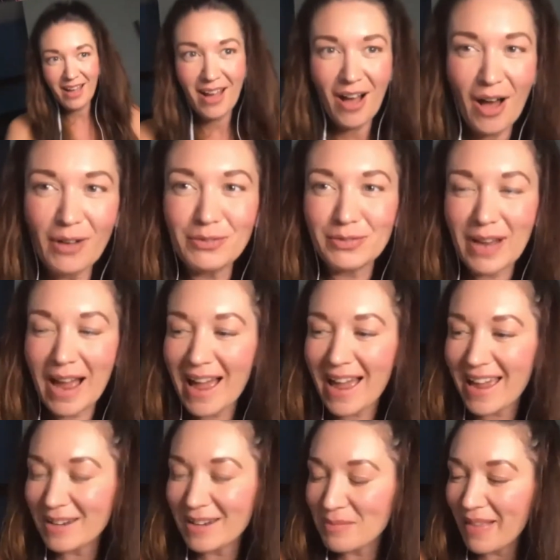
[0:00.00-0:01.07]
All
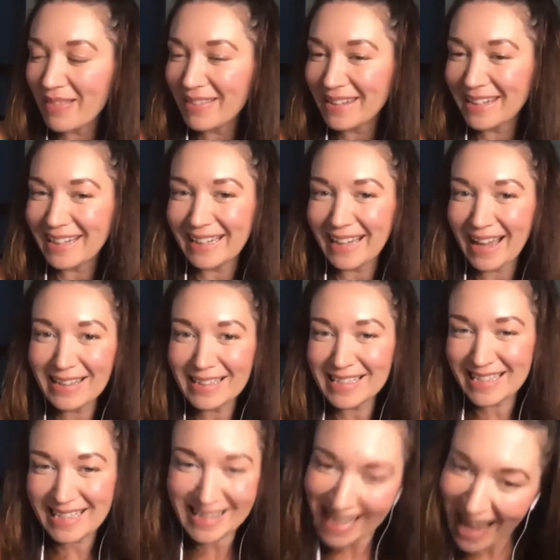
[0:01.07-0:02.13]
right, Melanie Gall is
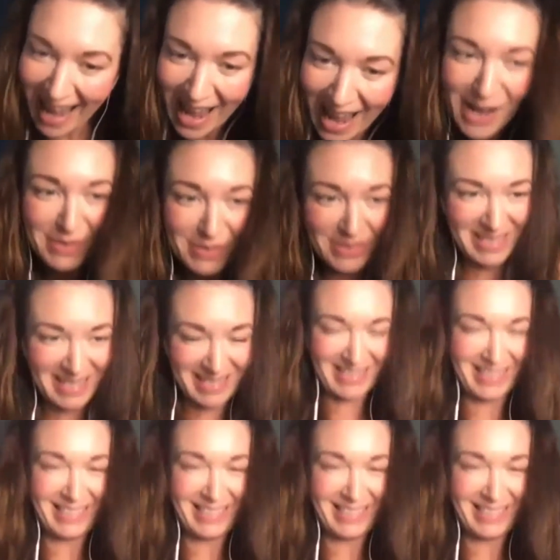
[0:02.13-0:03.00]
in the house.